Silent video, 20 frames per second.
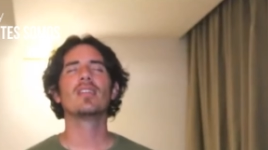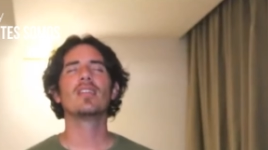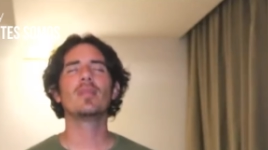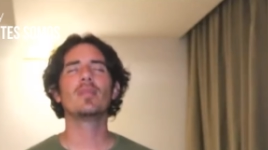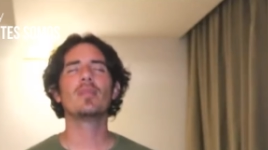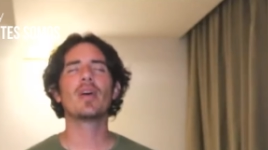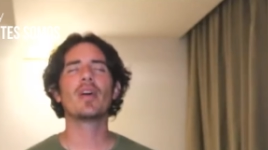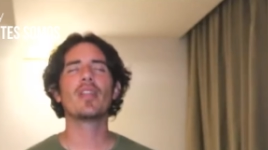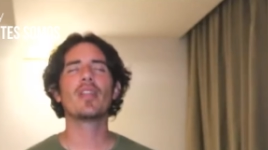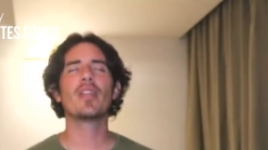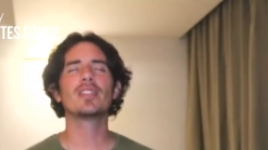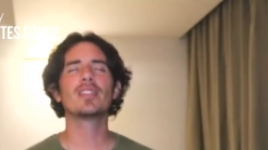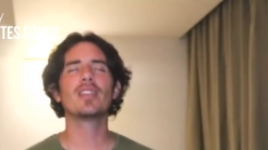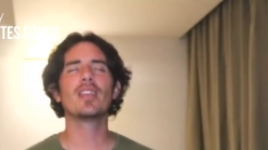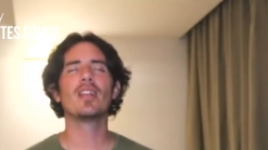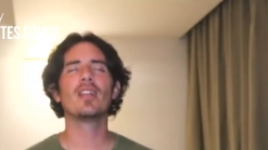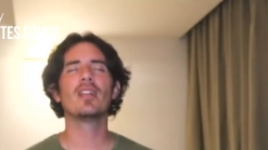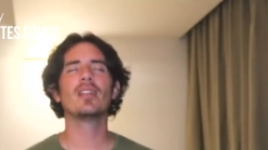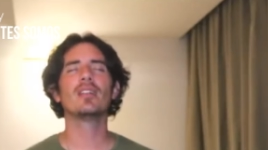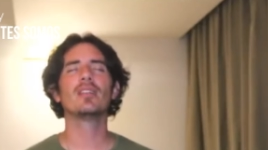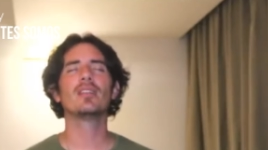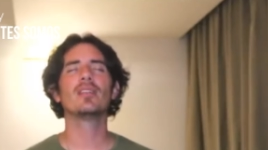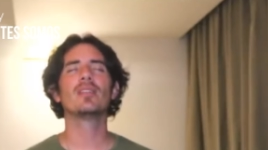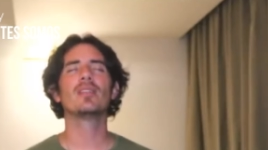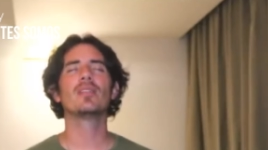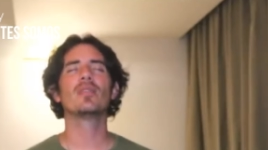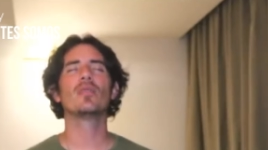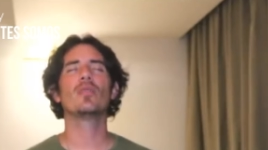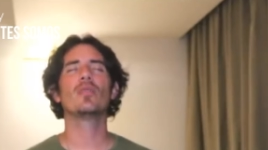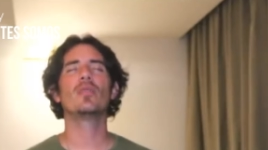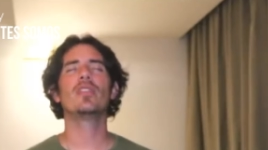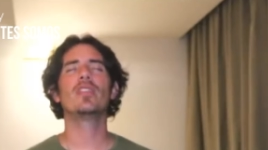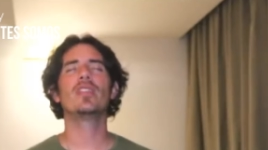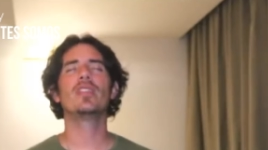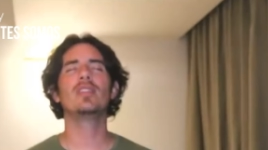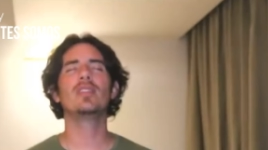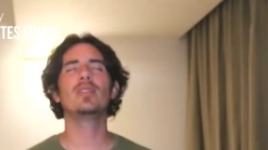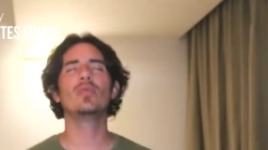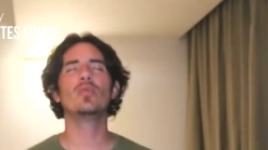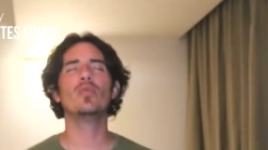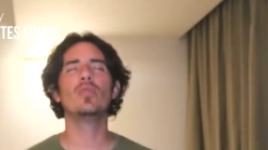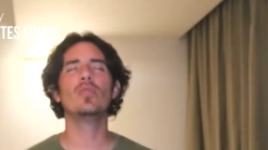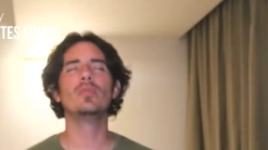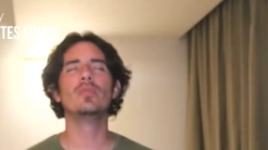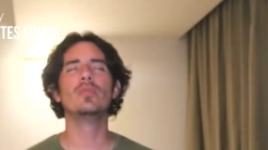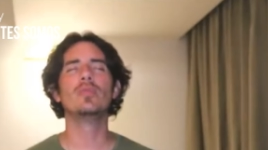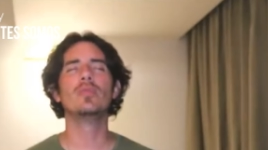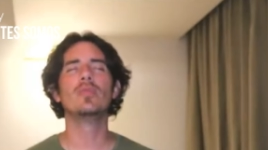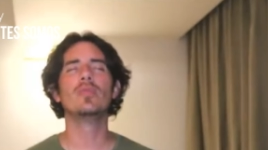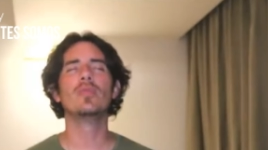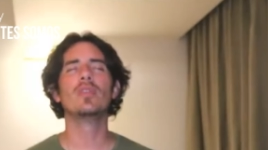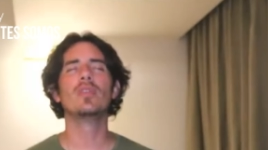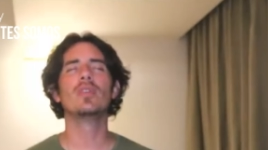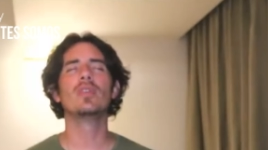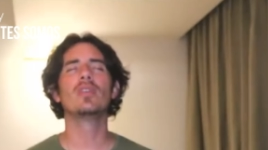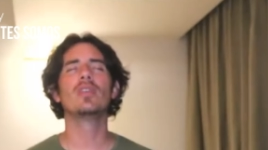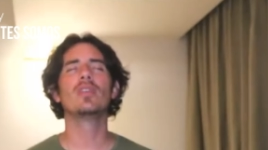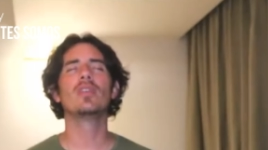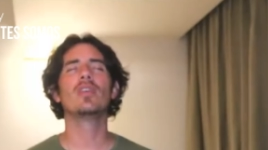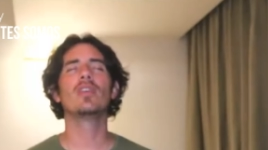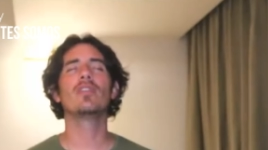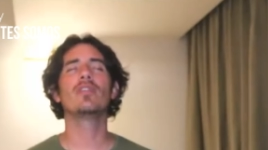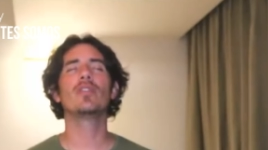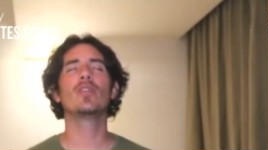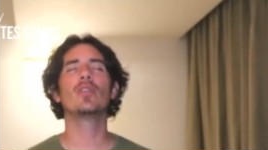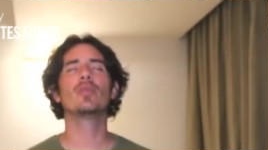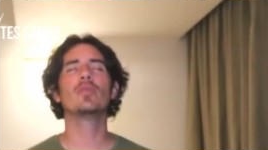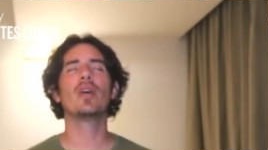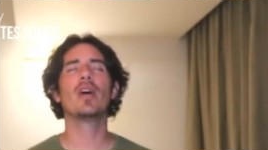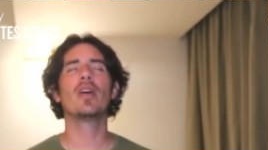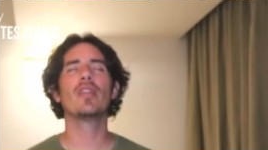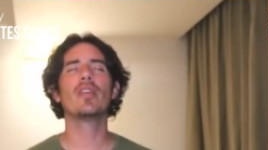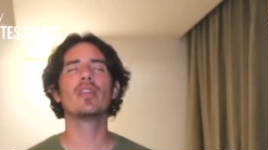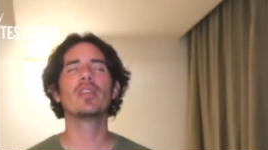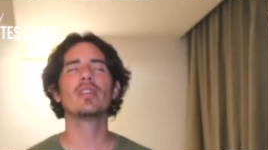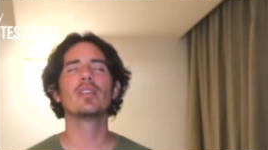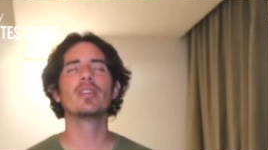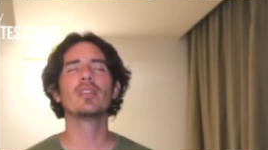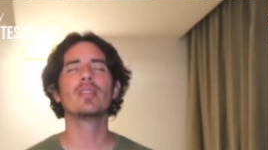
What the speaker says: in a mother cell within the womb of your mother.